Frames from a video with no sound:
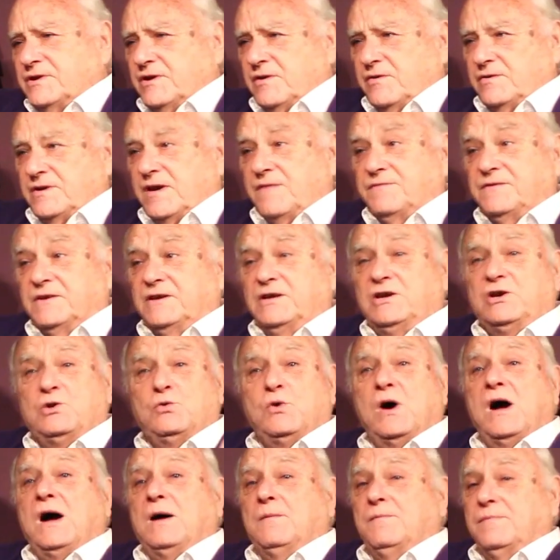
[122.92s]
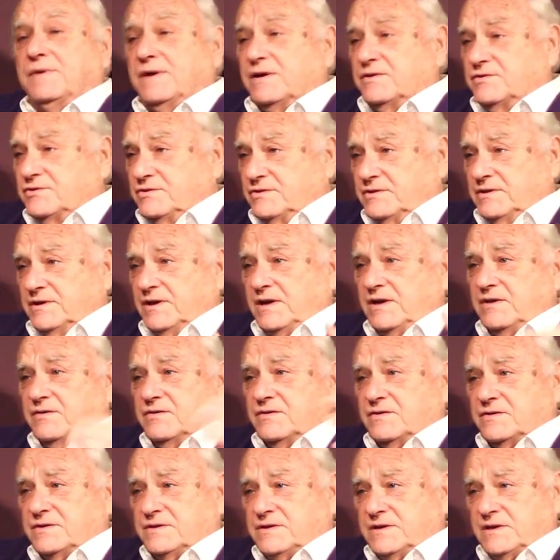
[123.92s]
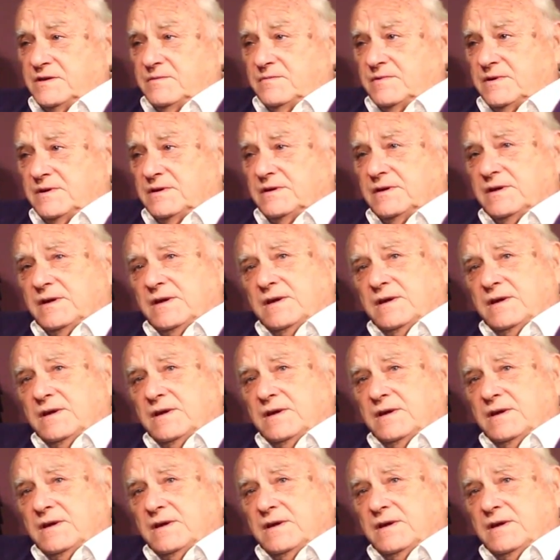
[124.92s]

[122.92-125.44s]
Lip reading: to go and have to queue up, actually, to get into the cinema.